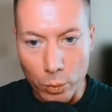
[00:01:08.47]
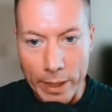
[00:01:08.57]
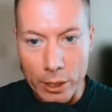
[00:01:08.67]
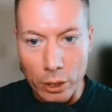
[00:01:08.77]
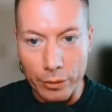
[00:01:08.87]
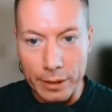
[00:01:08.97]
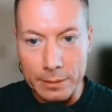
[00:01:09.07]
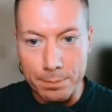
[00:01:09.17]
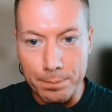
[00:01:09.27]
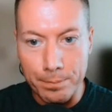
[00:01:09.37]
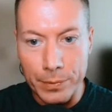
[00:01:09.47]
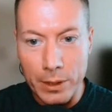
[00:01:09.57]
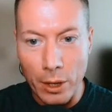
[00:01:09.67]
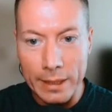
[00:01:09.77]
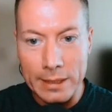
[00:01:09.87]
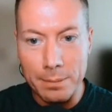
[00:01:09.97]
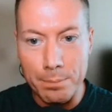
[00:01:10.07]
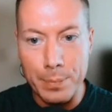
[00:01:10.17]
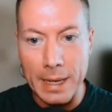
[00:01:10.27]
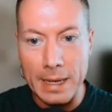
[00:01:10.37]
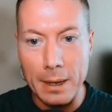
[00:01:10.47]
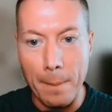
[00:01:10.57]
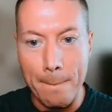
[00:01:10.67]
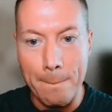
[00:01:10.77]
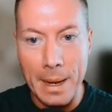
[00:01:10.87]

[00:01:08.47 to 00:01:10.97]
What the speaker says: we got this nice big